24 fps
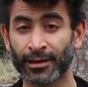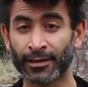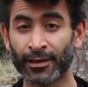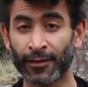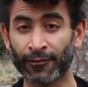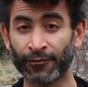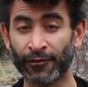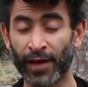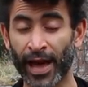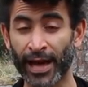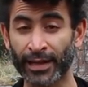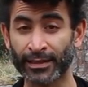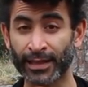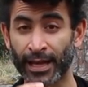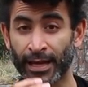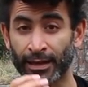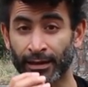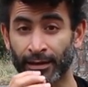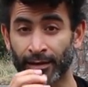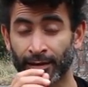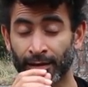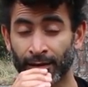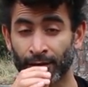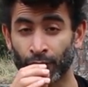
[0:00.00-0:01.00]
the fact that
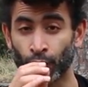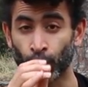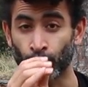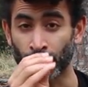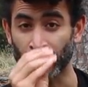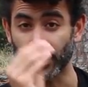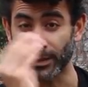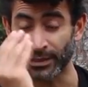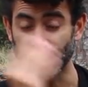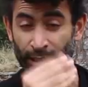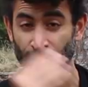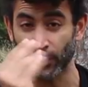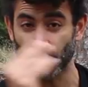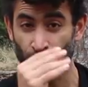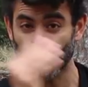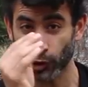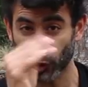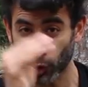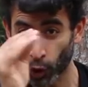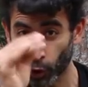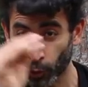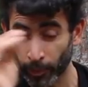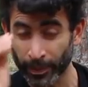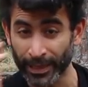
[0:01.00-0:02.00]
you can see
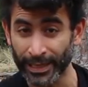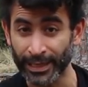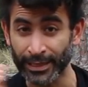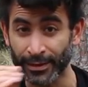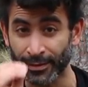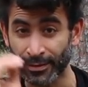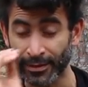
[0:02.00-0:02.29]
so many